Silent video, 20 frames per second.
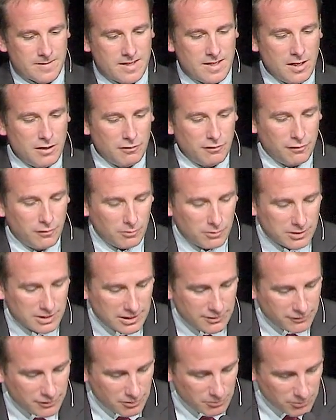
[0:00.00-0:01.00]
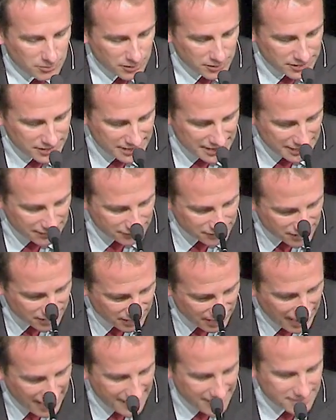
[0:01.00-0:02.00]
The unfolding of your words gives
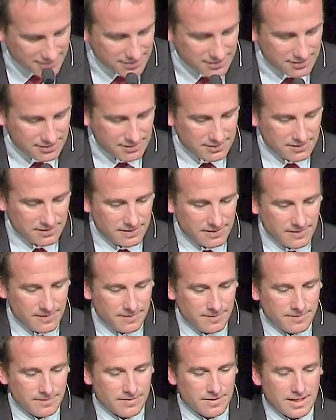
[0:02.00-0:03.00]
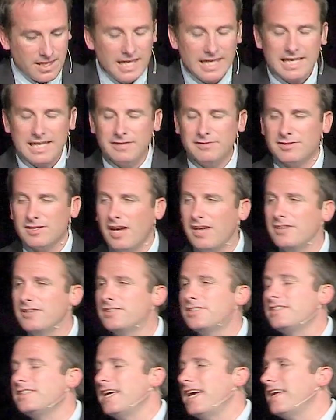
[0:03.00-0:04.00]
light. It gives
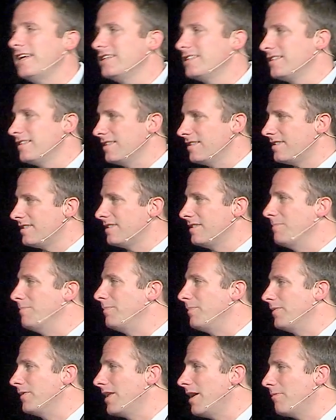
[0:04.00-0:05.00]
understanding to the simple.